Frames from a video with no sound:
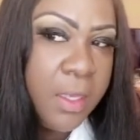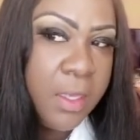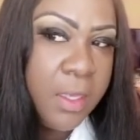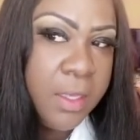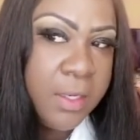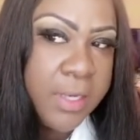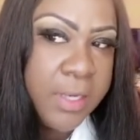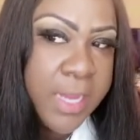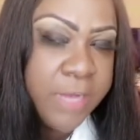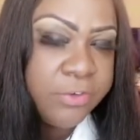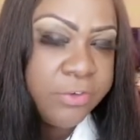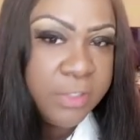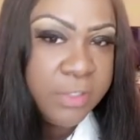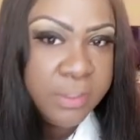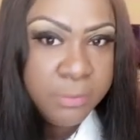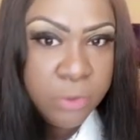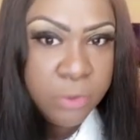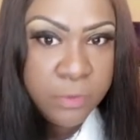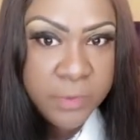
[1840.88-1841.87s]
Naturally
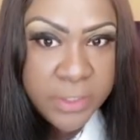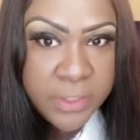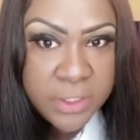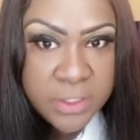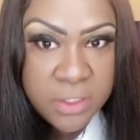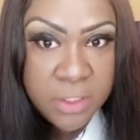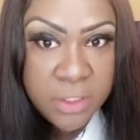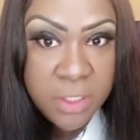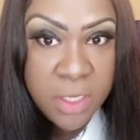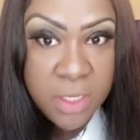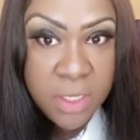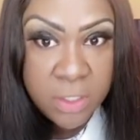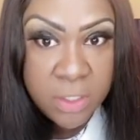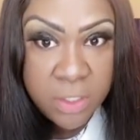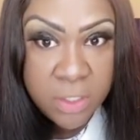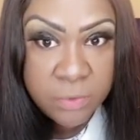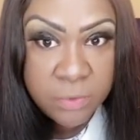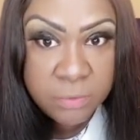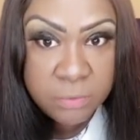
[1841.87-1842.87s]
moving into the
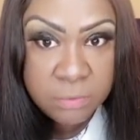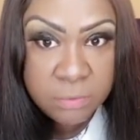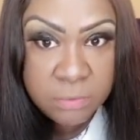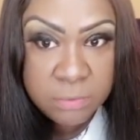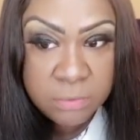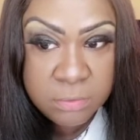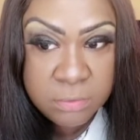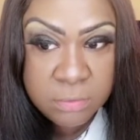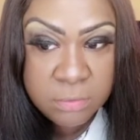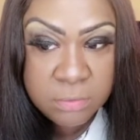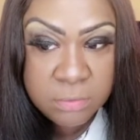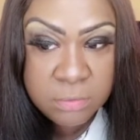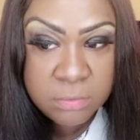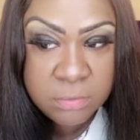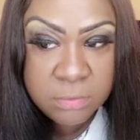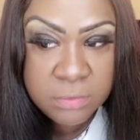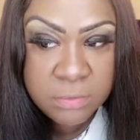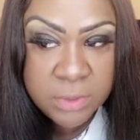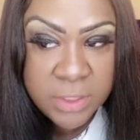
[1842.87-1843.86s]
unknown
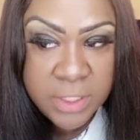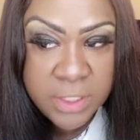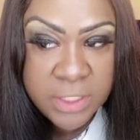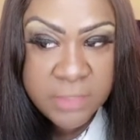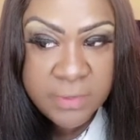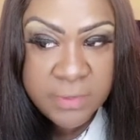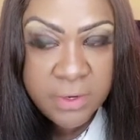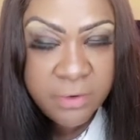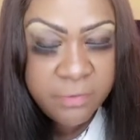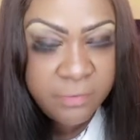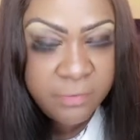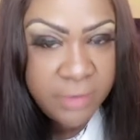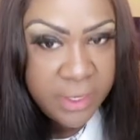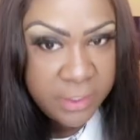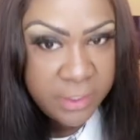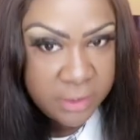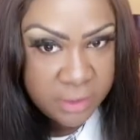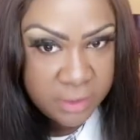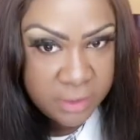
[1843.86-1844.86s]
is very
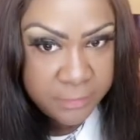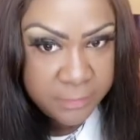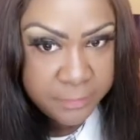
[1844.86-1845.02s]
frightening.